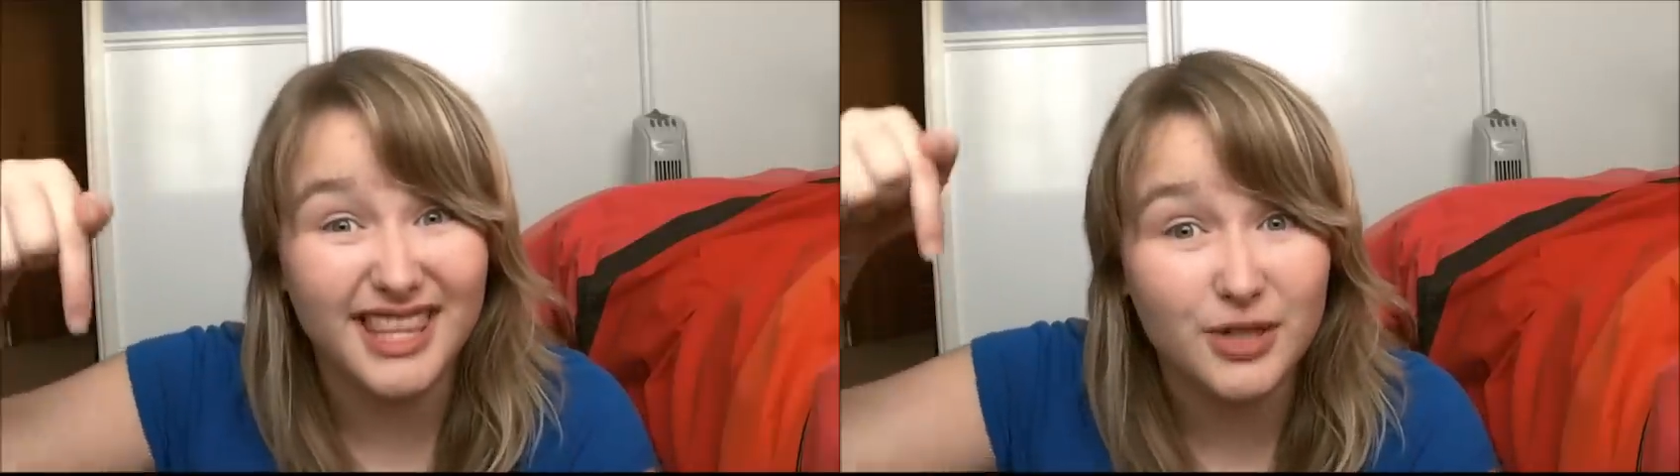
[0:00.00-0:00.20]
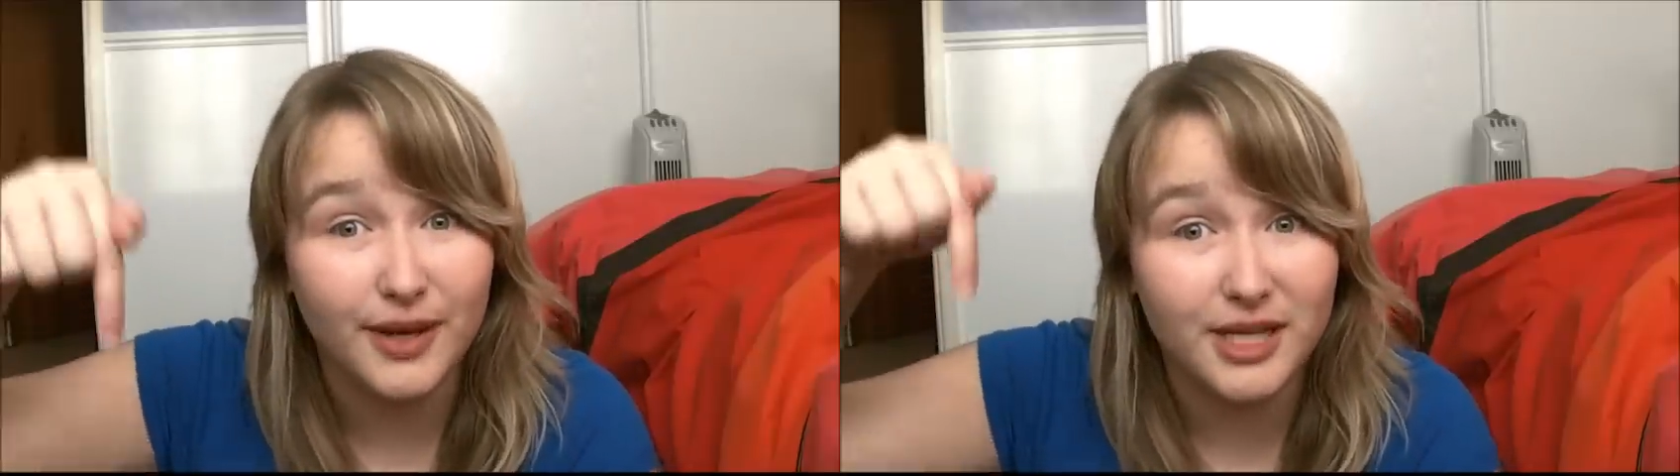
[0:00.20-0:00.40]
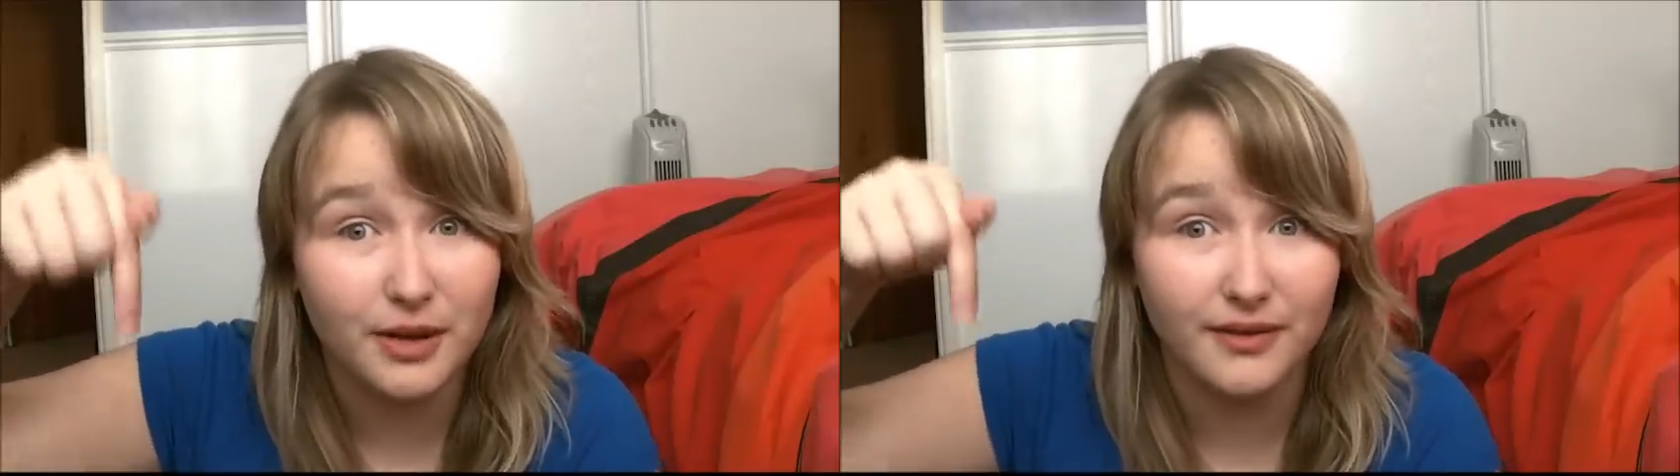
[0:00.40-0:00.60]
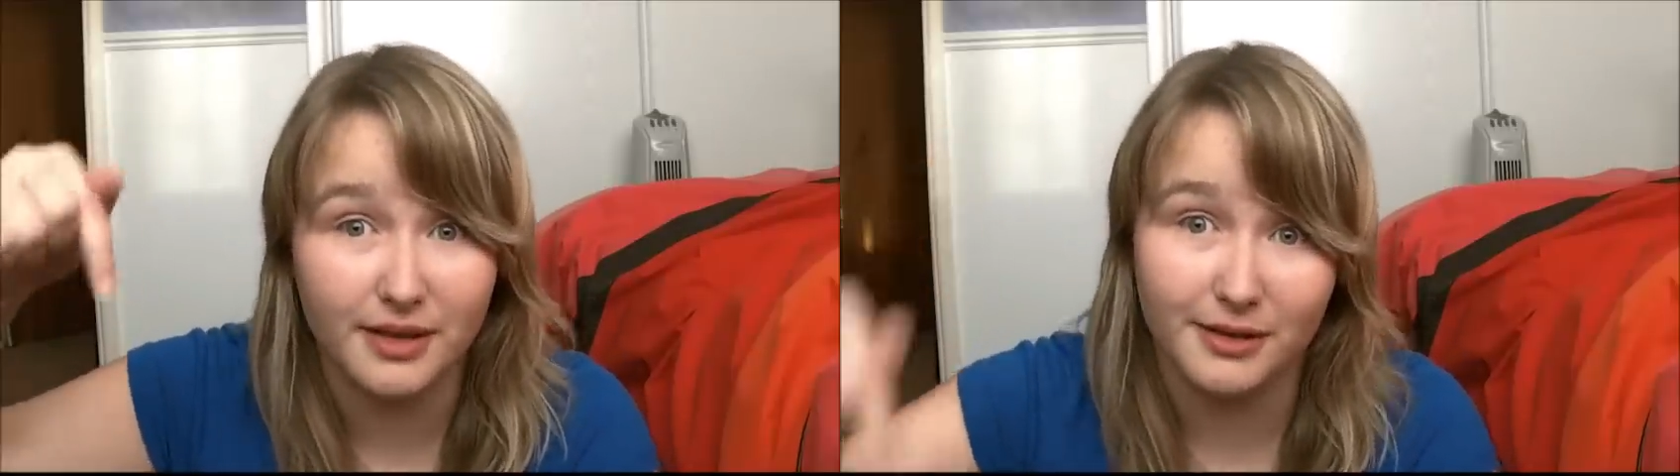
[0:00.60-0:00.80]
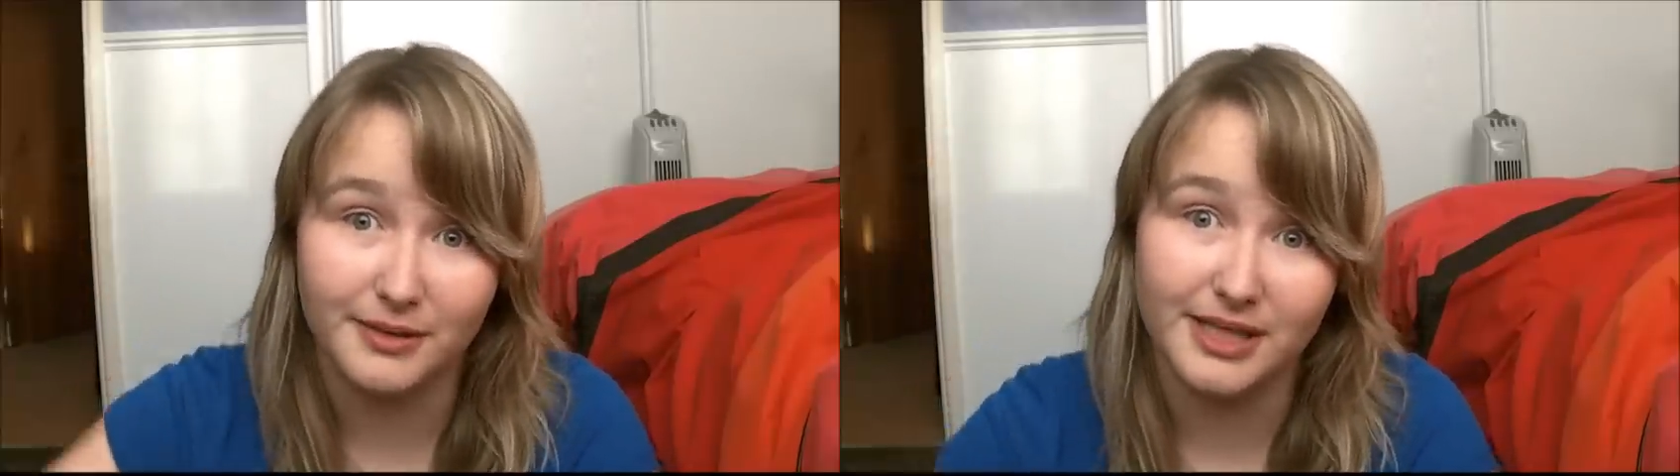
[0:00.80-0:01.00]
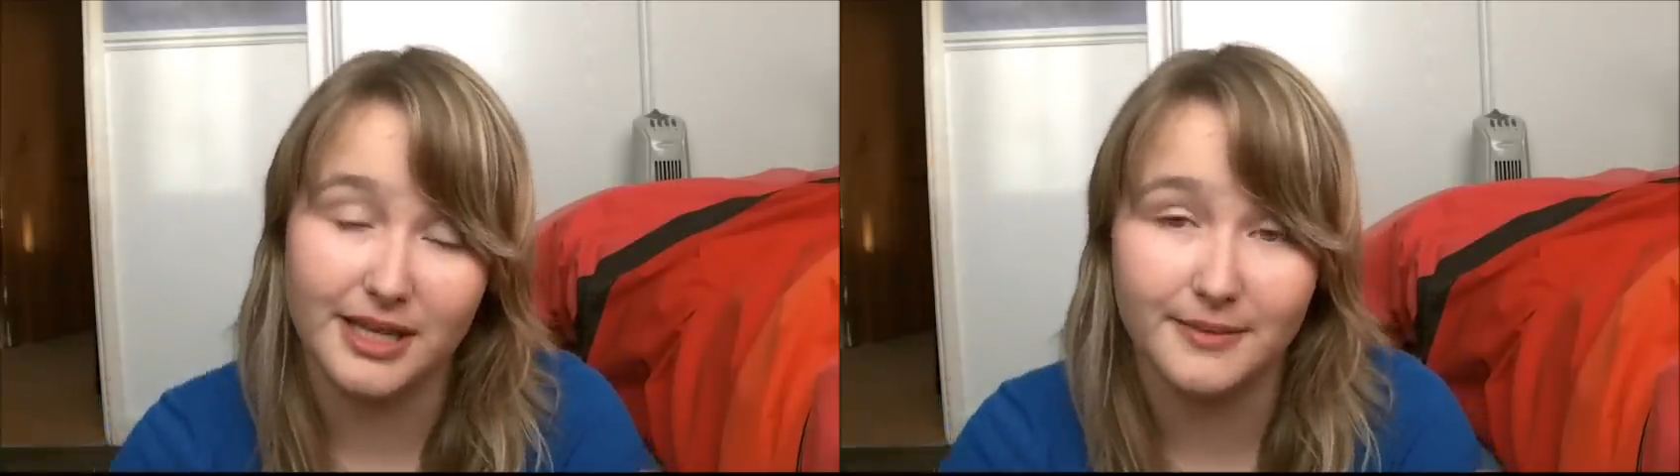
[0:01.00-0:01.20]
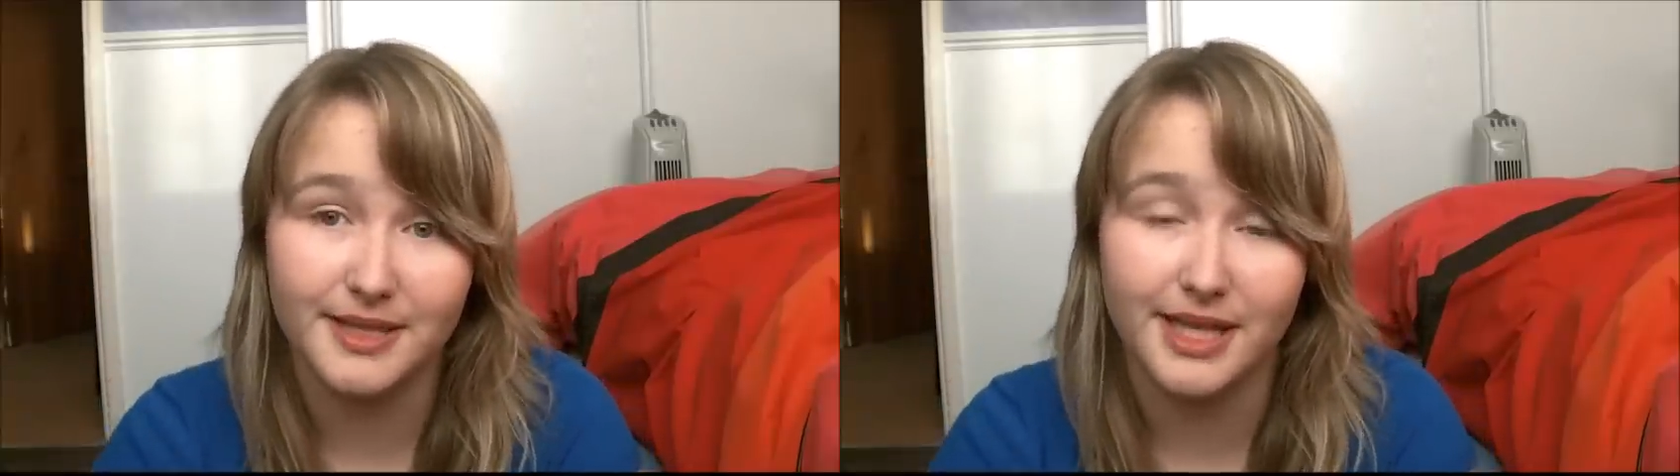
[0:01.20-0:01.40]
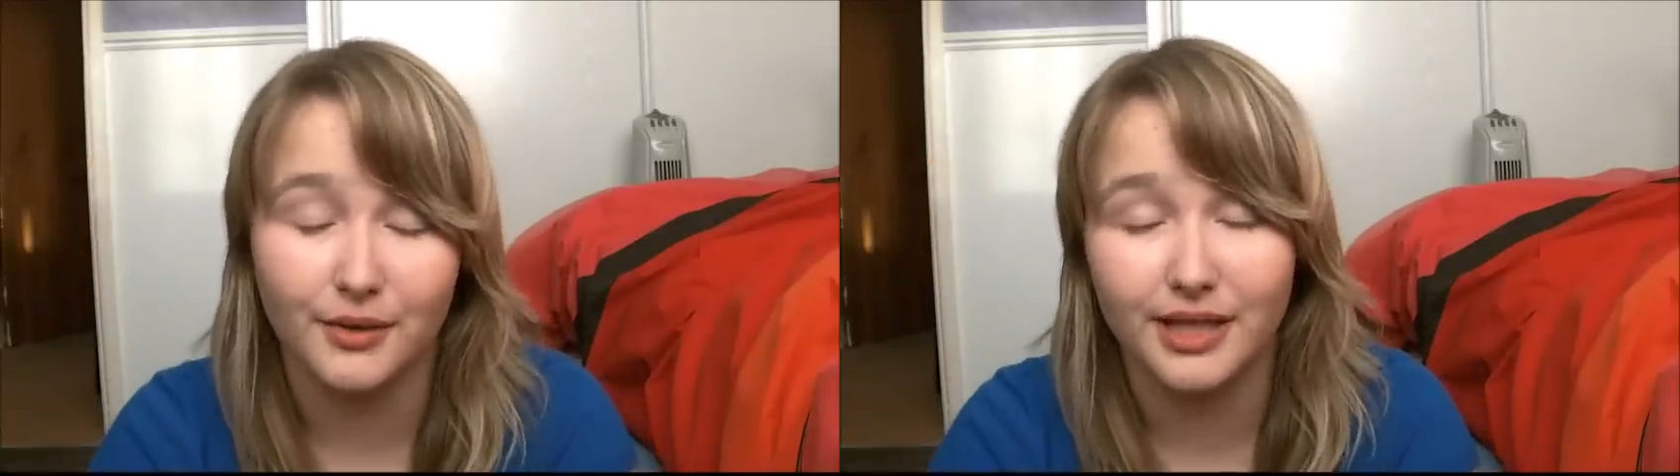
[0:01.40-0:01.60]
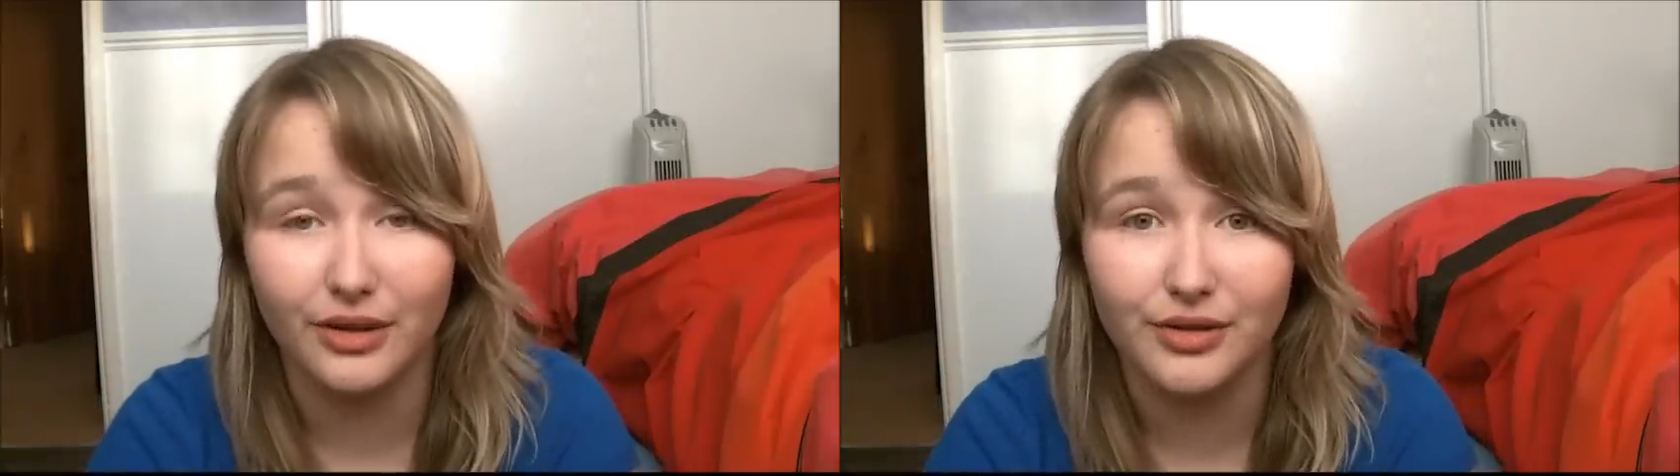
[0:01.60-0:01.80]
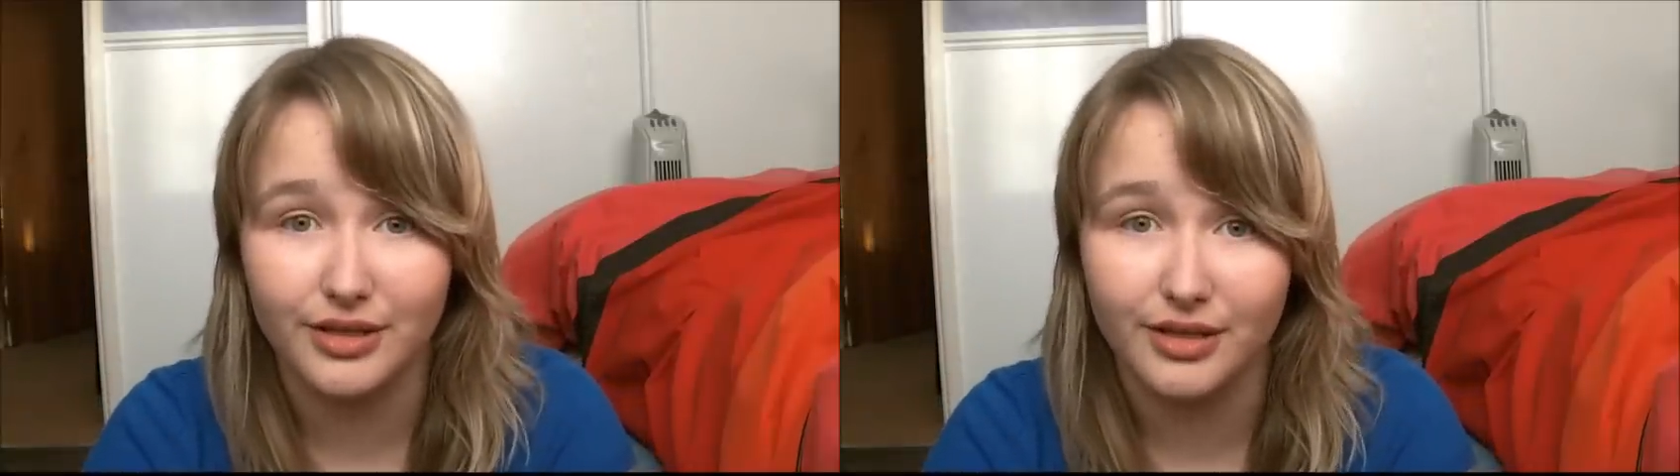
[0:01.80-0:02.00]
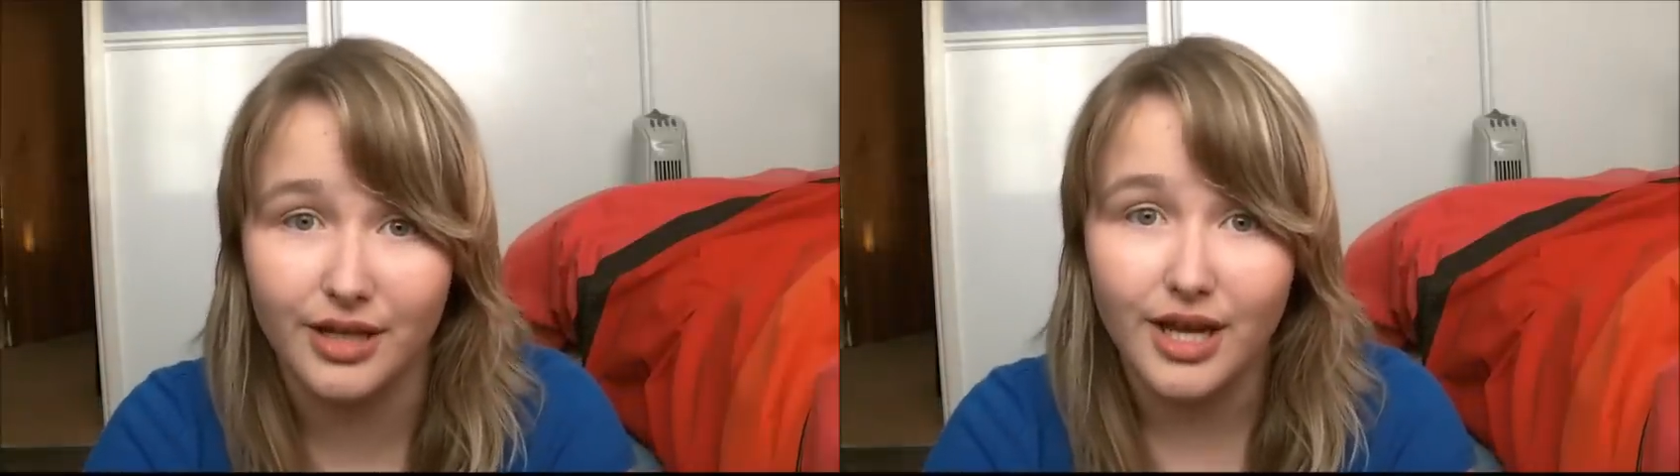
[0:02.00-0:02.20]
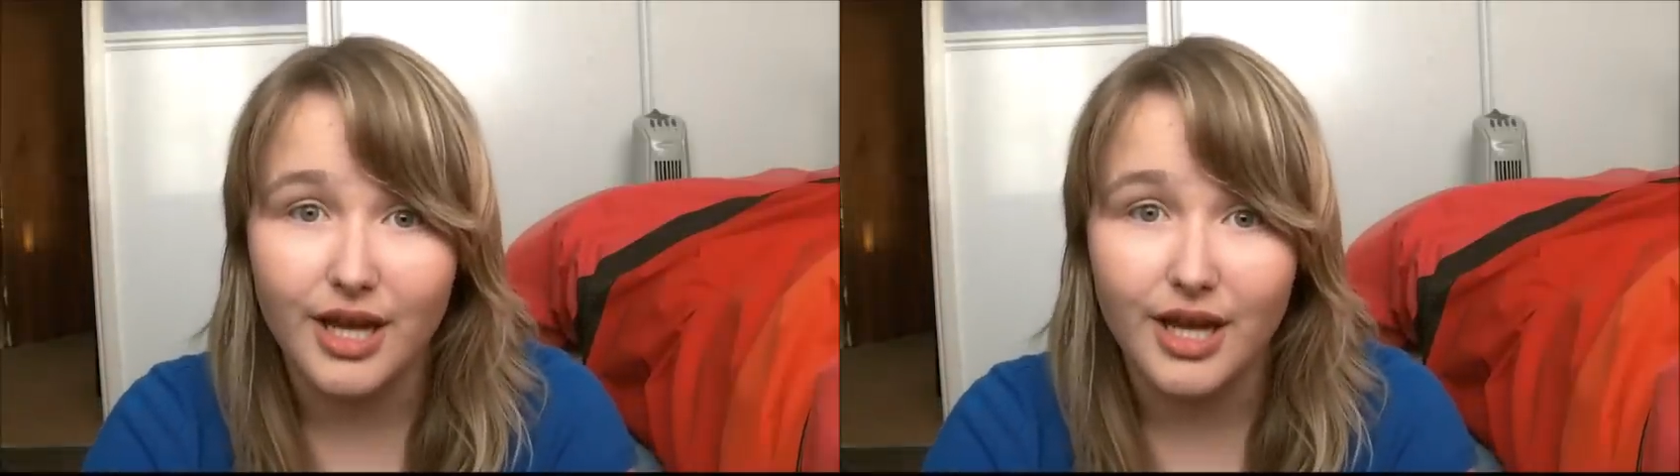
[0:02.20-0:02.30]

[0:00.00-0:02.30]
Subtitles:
at the 2012 Games down in London,